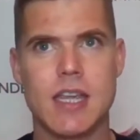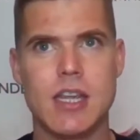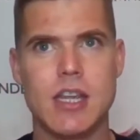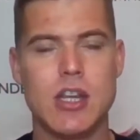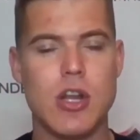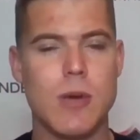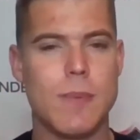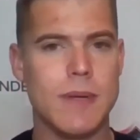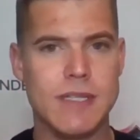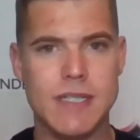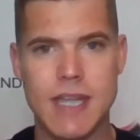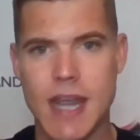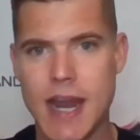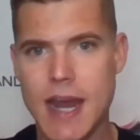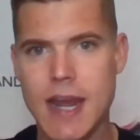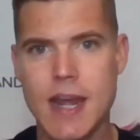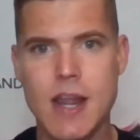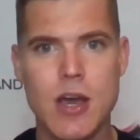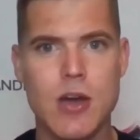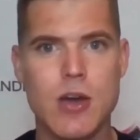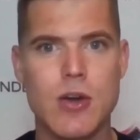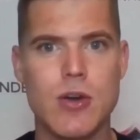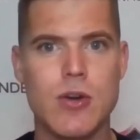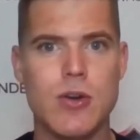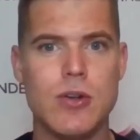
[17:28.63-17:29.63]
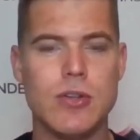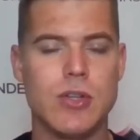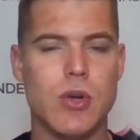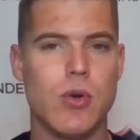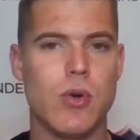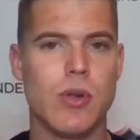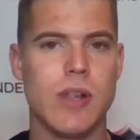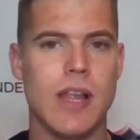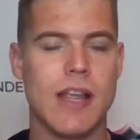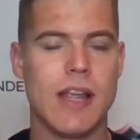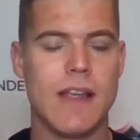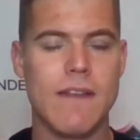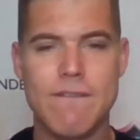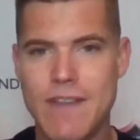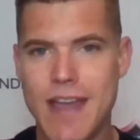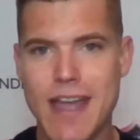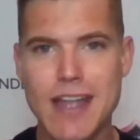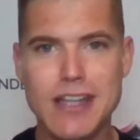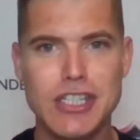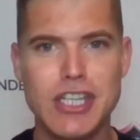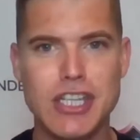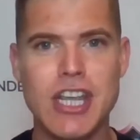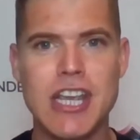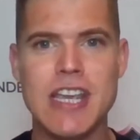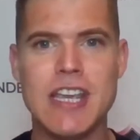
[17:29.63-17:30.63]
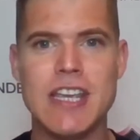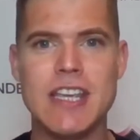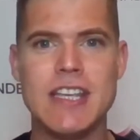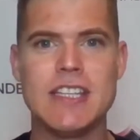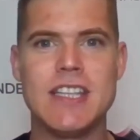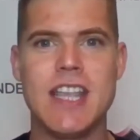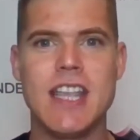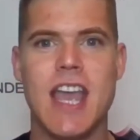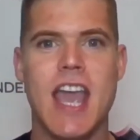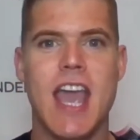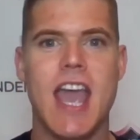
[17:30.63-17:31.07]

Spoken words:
you know, potatoes or like veggies.